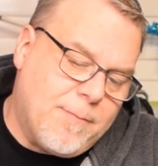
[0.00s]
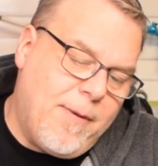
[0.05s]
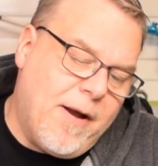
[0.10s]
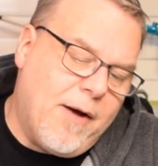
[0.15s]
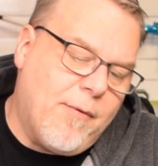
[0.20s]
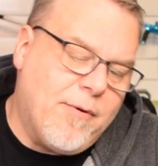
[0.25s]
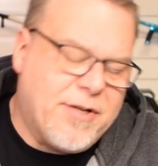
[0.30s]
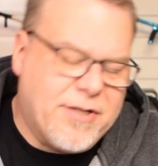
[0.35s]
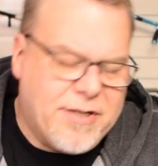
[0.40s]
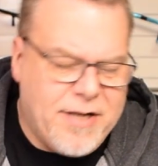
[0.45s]

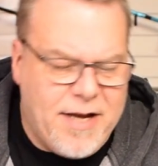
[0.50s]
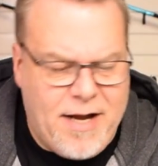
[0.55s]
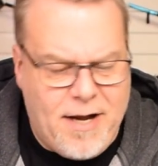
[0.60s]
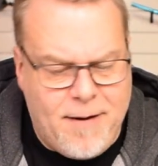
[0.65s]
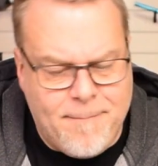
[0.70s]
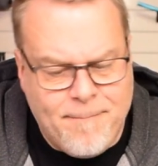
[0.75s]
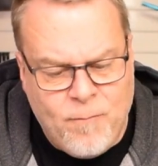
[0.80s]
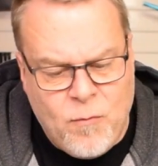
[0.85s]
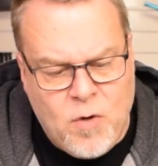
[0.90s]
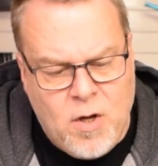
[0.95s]
would
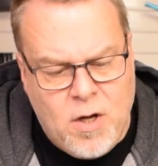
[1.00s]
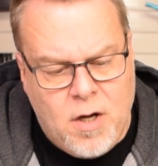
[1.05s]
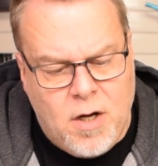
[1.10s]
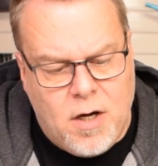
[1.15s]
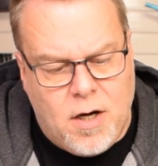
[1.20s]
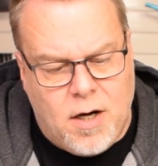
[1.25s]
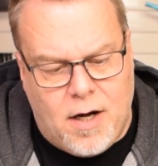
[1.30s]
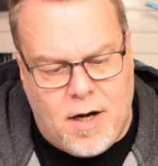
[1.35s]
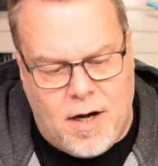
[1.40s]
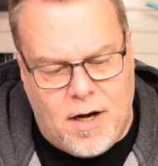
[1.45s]
say,
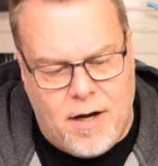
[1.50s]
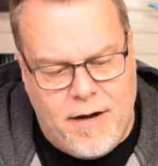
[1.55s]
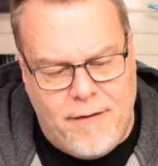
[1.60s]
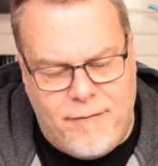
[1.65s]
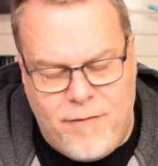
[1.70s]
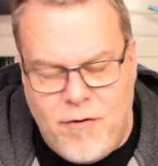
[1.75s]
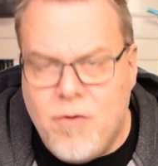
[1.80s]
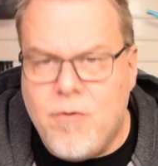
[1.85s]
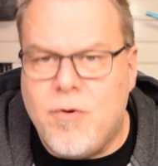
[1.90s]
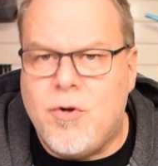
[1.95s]

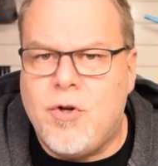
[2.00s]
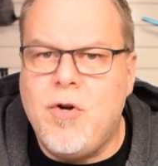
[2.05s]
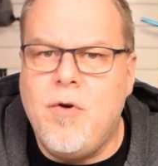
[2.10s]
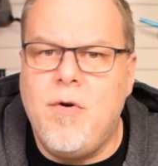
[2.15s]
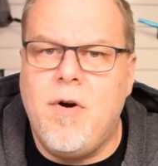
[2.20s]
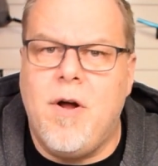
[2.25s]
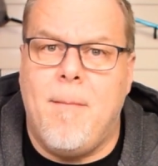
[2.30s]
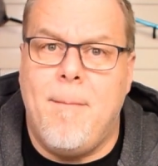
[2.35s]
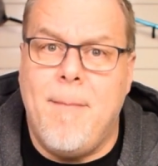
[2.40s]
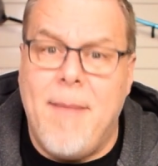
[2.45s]
if you
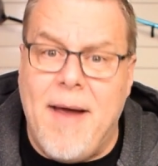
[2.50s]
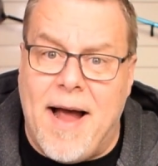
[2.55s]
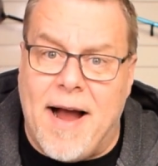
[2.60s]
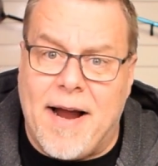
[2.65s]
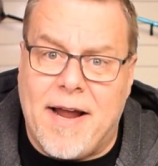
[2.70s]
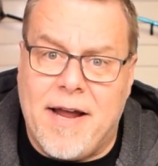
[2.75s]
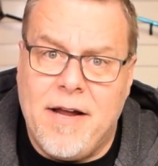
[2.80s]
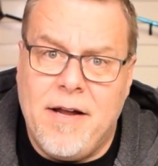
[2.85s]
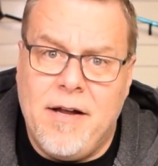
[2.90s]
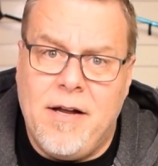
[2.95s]
shoot a
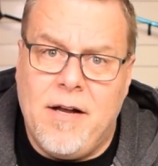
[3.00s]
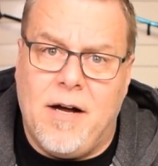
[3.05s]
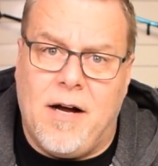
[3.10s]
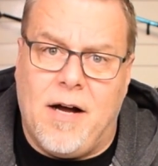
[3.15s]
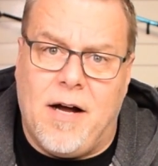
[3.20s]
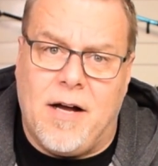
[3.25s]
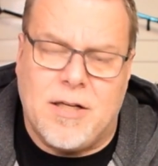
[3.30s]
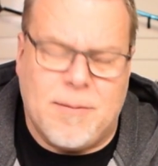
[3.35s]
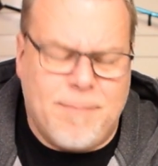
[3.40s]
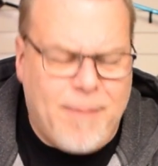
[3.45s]
mech,
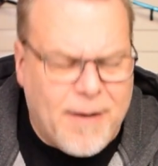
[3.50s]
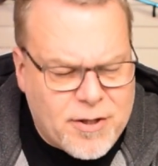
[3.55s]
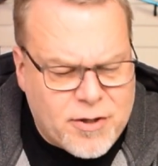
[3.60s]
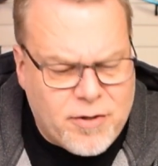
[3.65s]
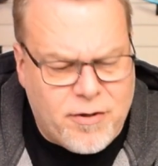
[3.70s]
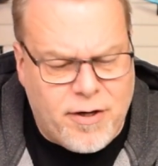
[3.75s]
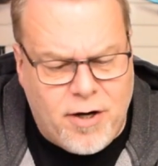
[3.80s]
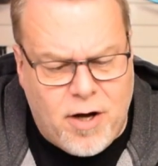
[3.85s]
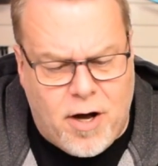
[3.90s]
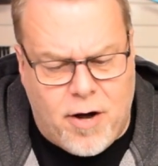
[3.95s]

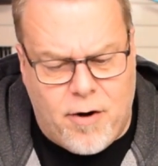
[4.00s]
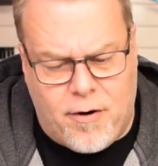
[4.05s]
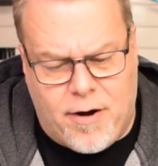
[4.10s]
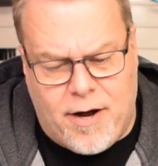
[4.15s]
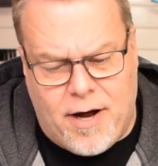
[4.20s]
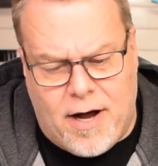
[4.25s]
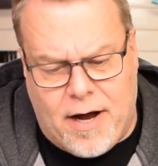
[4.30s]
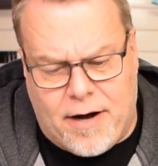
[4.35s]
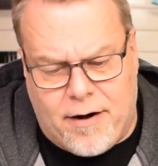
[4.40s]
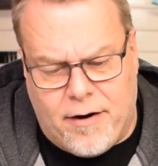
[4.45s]
especially an
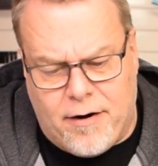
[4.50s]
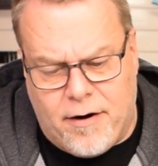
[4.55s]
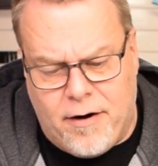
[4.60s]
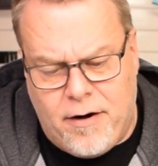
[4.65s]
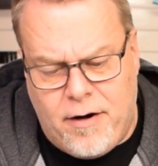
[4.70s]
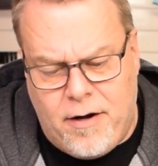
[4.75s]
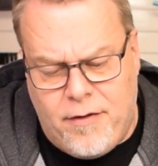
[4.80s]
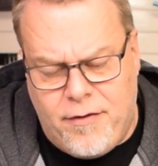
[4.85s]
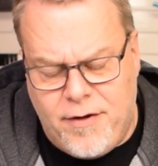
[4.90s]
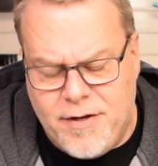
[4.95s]
autococker,
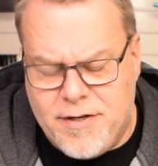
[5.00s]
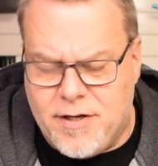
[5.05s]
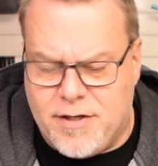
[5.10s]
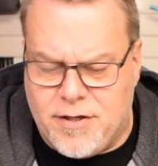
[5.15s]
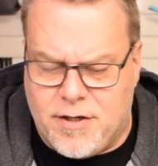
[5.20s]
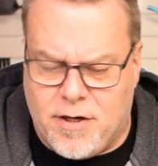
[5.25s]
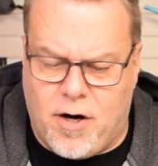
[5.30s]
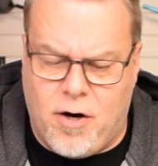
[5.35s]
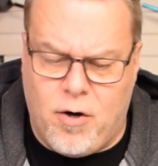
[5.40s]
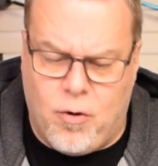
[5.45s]
this
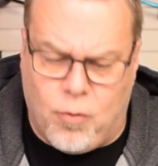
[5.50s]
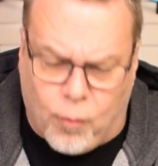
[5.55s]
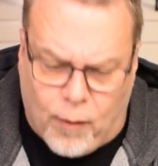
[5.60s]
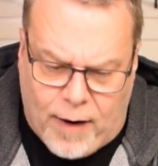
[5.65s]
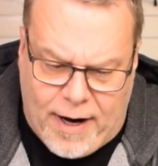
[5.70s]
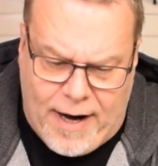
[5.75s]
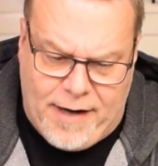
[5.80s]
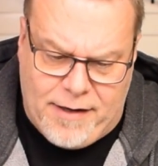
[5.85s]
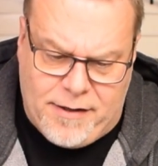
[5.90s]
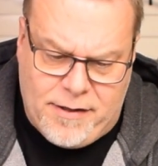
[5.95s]
is a
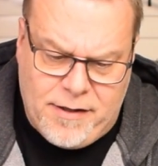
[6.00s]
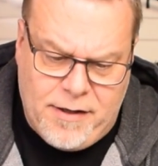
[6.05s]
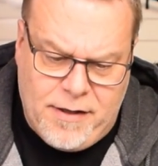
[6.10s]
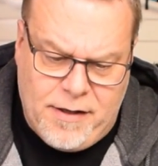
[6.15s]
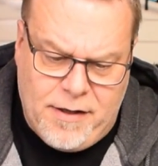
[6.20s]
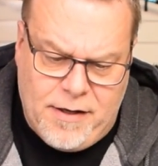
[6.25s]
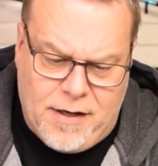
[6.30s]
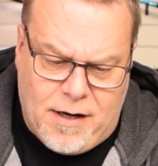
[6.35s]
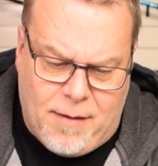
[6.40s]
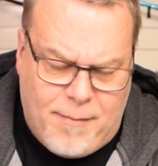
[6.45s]
great.
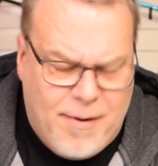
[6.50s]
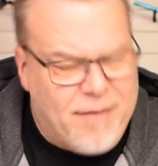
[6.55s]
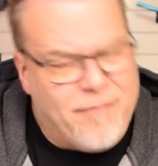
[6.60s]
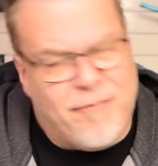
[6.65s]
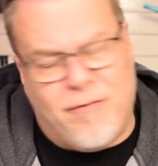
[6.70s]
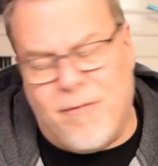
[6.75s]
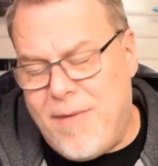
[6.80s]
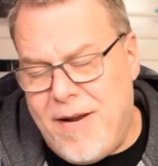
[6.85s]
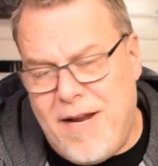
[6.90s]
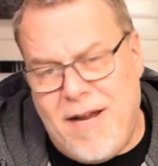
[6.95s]
I mean,
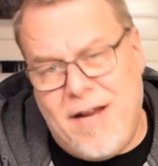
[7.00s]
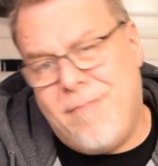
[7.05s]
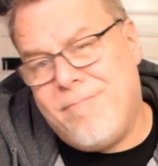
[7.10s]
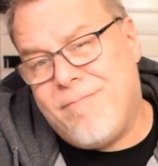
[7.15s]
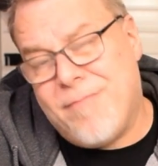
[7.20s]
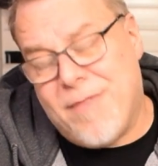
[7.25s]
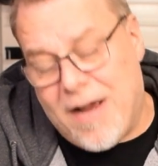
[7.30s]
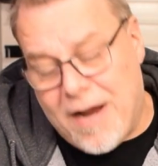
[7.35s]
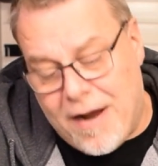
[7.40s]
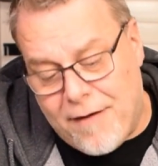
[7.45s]
for me,
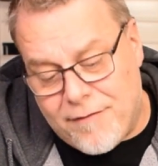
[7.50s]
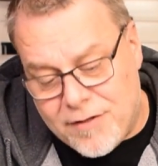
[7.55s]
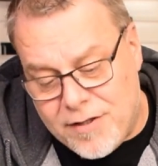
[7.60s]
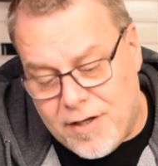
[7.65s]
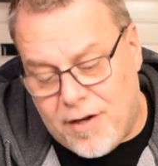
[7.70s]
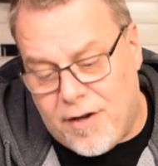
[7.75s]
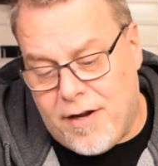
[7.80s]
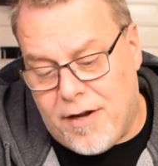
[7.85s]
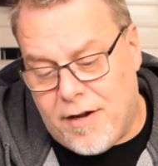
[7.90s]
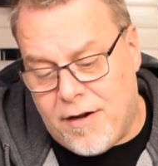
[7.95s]
I got to
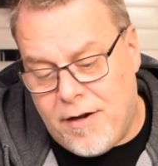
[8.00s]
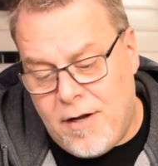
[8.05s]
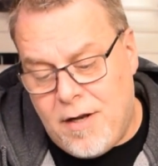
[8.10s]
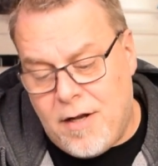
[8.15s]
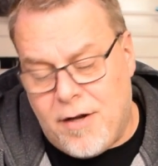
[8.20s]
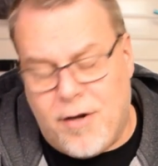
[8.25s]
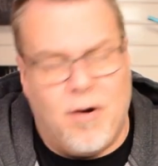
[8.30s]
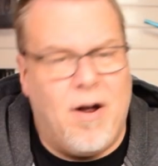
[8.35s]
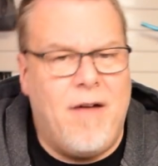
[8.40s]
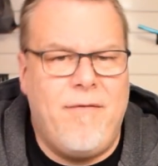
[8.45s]
tell you,
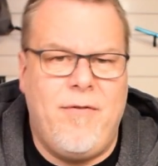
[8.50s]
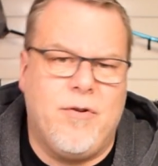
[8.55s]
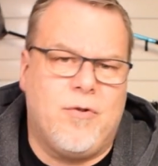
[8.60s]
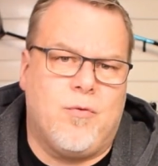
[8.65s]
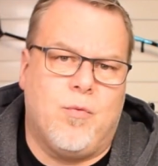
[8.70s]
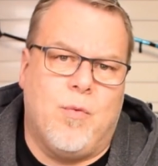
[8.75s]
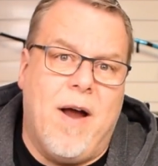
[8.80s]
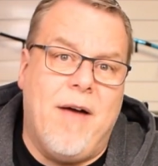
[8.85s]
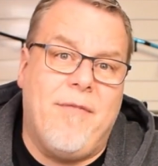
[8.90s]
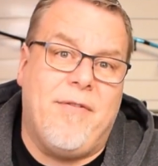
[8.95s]
I've
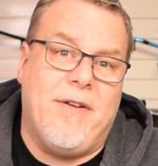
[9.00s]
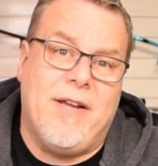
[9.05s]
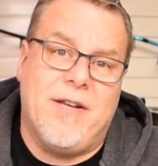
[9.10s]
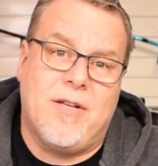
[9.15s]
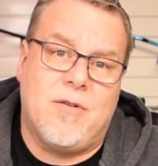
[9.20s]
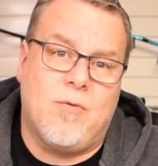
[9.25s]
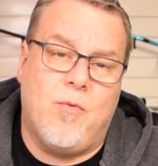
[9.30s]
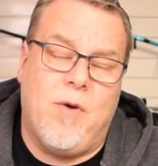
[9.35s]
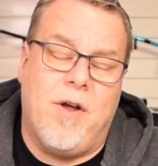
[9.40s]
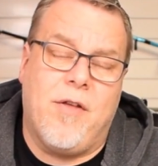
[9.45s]
used
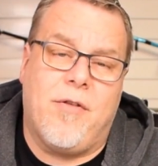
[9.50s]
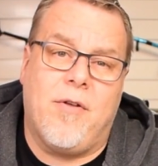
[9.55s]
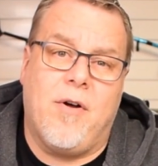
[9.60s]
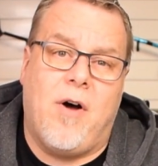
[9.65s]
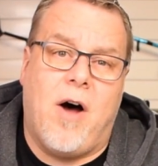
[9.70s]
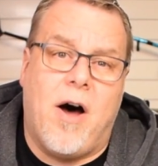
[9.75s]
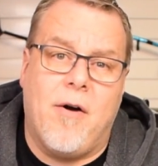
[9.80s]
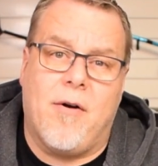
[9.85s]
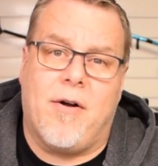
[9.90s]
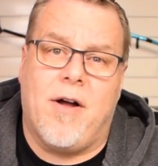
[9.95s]
Revies with
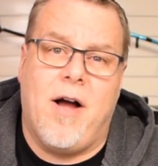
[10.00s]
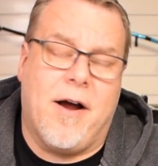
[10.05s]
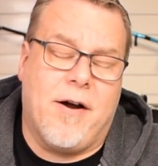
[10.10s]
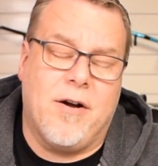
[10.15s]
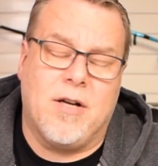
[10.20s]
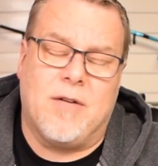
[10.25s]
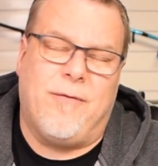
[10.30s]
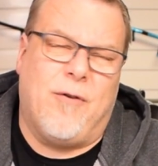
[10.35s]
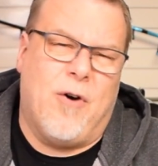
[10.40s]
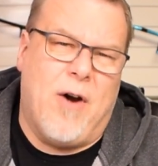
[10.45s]

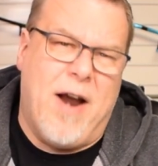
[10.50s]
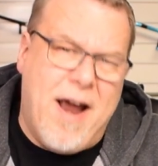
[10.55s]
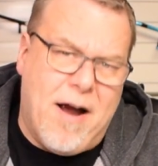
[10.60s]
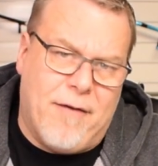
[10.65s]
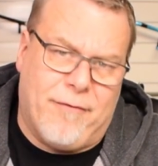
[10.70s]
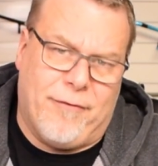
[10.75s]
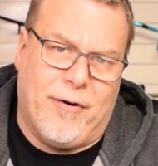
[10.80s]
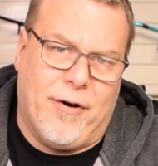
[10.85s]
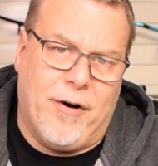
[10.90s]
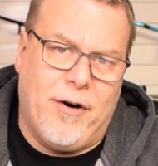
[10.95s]
autocockers
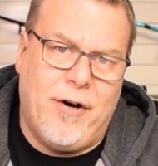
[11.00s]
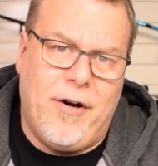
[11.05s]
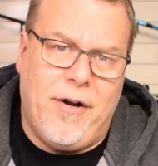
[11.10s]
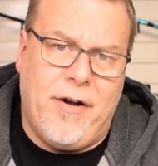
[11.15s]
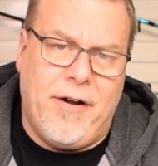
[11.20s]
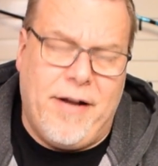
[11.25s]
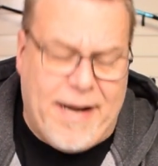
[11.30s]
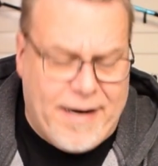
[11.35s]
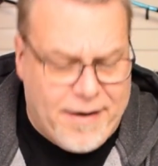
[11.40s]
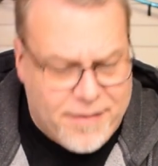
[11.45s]
forever,
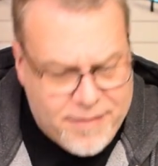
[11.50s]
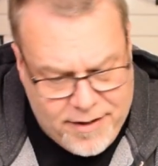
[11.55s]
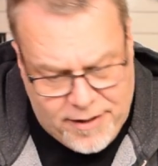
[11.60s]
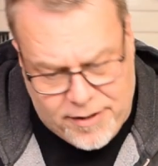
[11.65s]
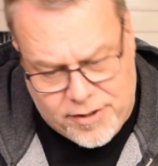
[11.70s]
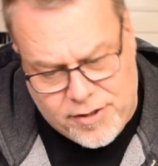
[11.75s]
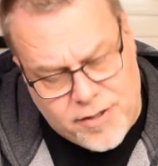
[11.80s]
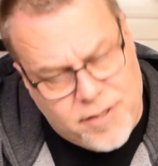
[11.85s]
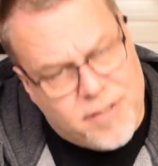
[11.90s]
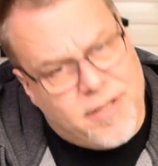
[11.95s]
and
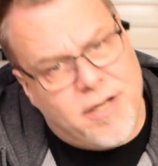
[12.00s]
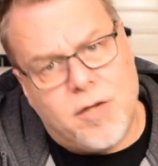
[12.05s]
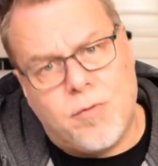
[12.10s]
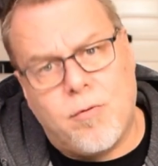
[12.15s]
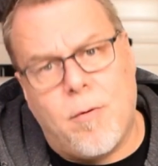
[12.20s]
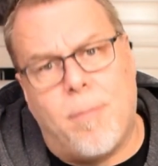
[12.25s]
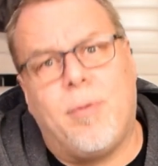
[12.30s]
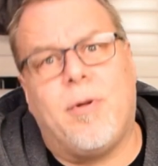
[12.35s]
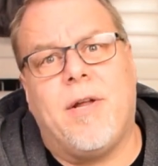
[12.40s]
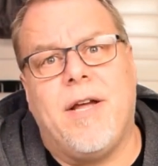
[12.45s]
this
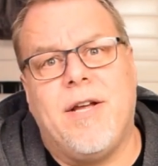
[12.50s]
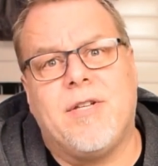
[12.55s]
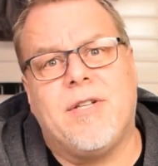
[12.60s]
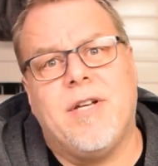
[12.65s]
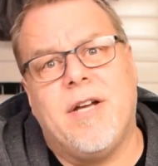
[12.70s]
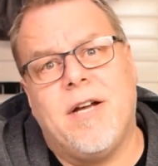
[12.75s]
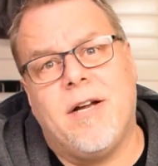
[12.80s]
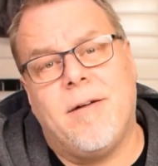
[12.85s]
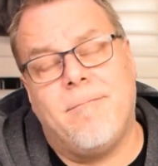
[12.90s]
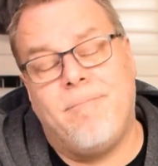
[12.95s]
is
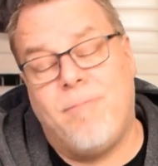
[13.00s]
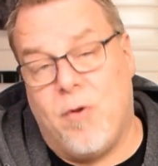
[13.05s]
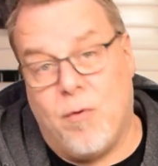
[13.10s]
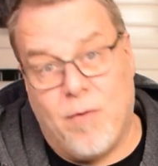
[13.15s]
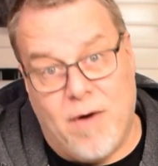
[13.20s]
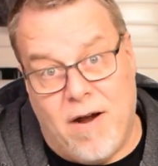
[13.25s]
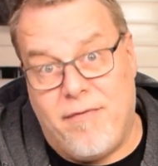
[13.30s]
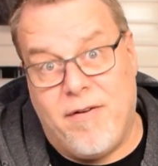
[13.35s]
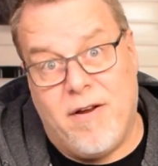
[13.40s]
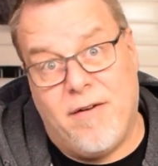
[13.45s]
replacing the
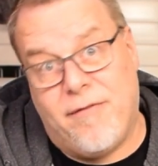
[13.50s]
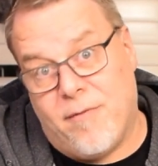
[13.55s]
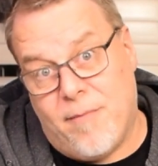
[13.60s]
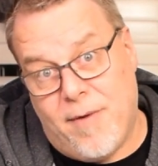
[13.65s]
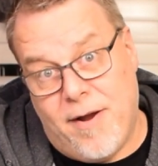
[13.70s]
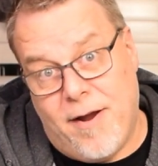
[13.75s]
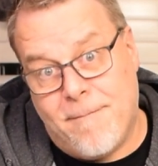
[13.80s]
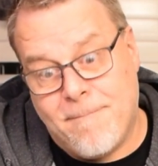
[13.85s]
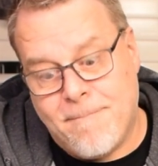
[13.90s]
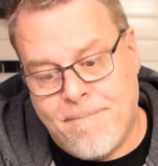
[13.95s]
Revy for me.